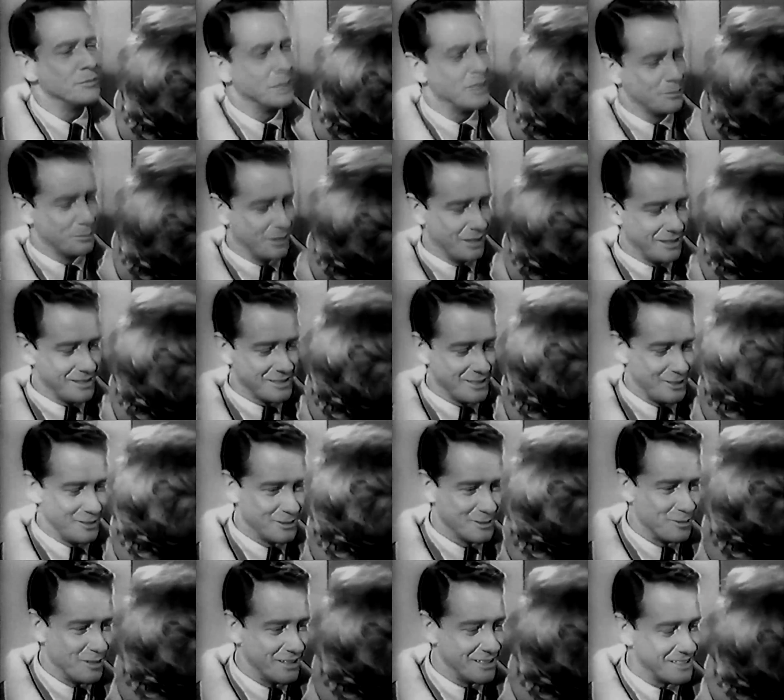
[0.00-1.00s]
Big Brother's
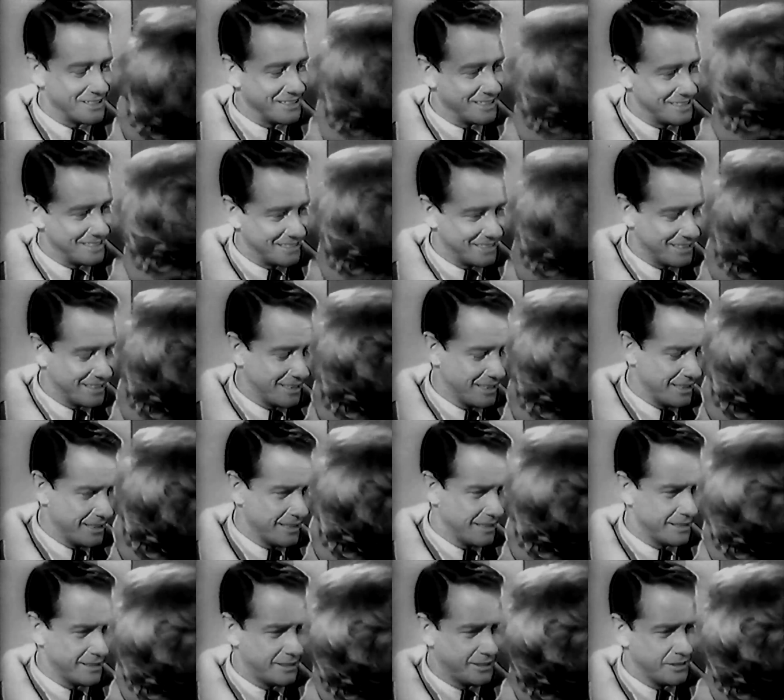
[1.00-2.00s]
always watching. Mm-hmm.
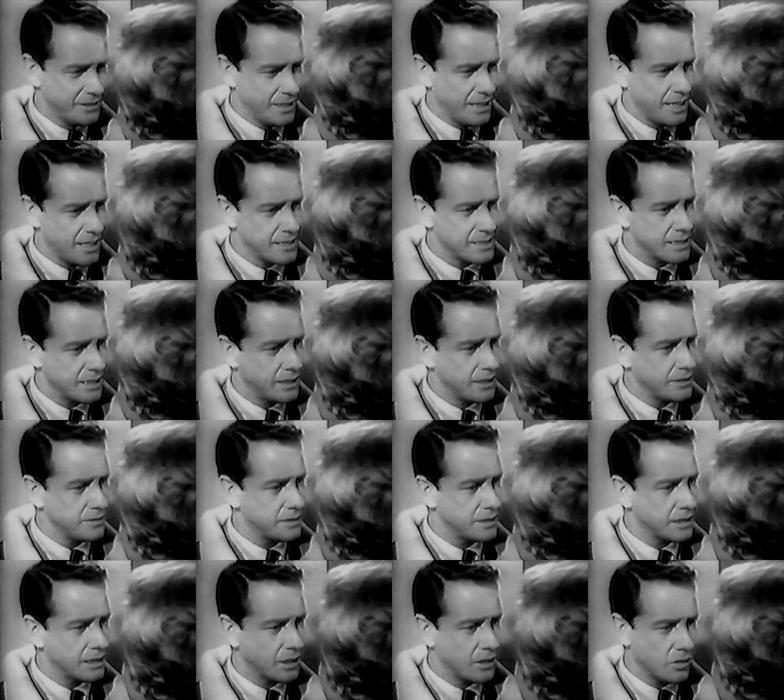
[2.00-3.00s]
Two days, and
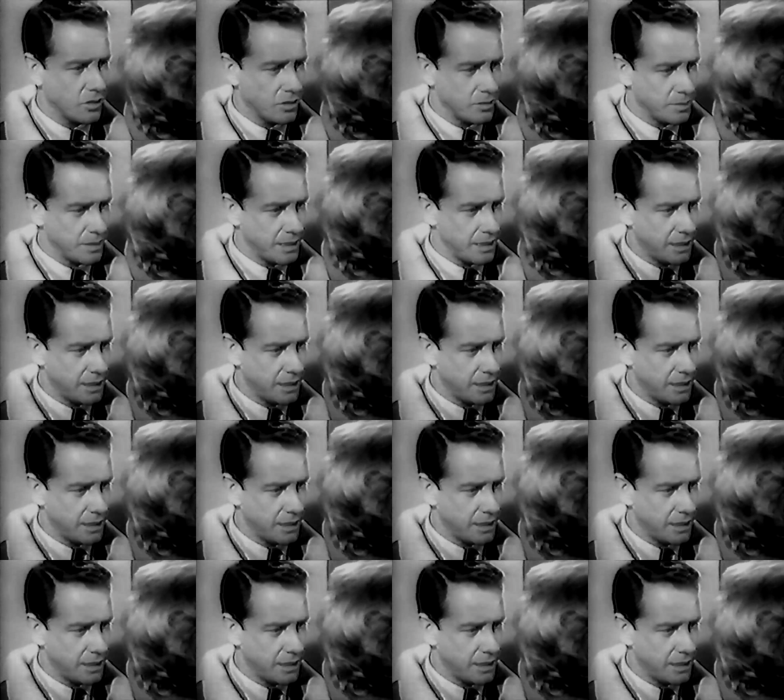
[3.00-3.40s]
you didn't call